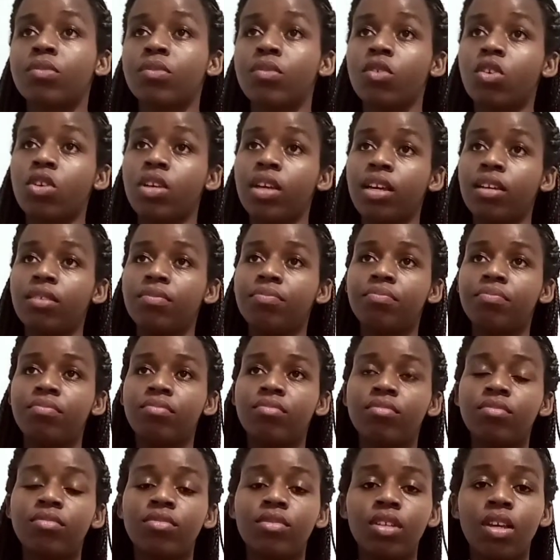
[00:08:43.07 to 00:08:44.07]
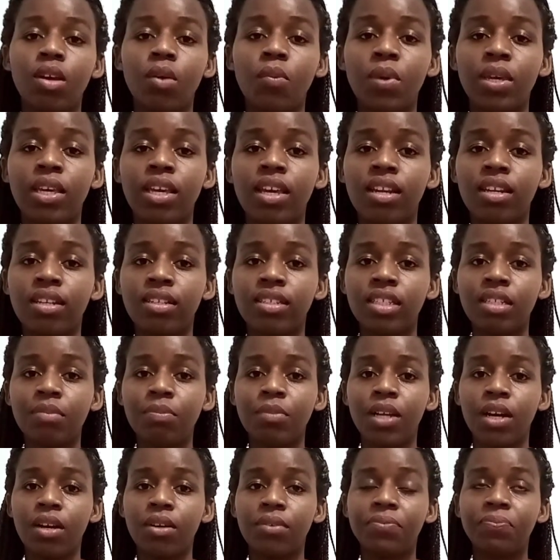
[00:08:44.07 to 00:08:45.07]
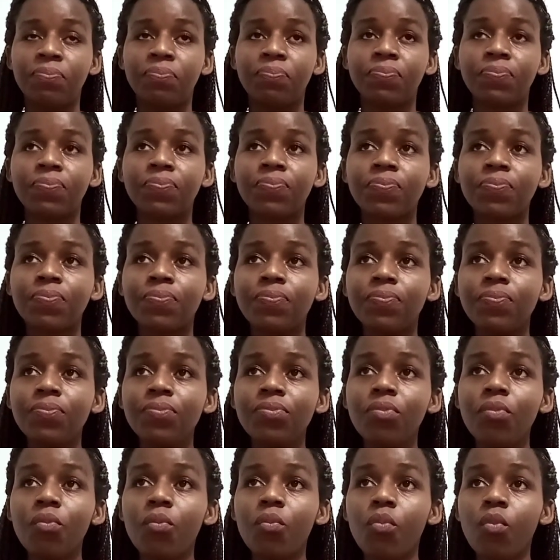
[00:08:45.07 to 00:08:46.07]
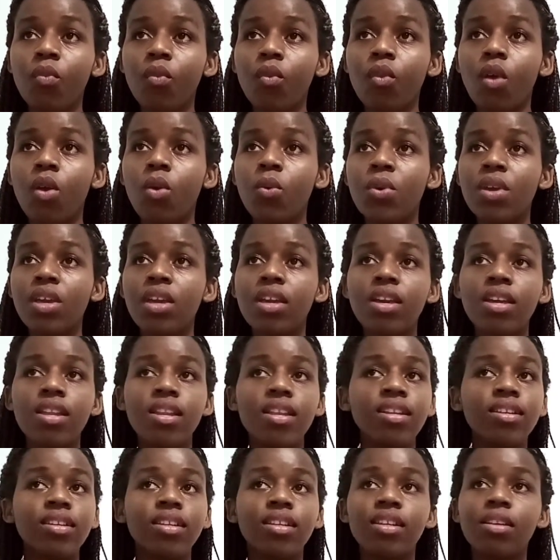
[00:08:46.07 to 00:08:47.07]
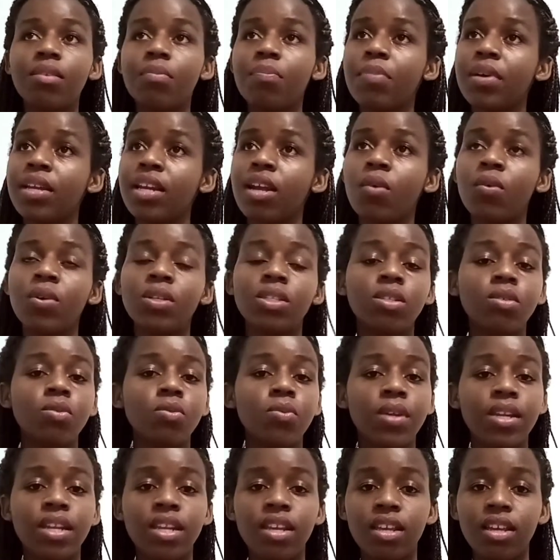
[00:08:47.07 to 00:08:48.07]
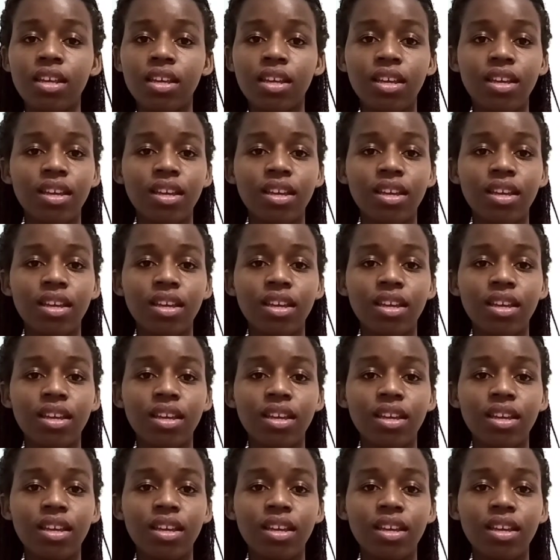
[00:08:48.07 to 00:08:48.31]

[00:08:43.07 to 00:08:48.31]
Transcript: Okay, we're getting deep now. We're getting deep and I wasn't ready.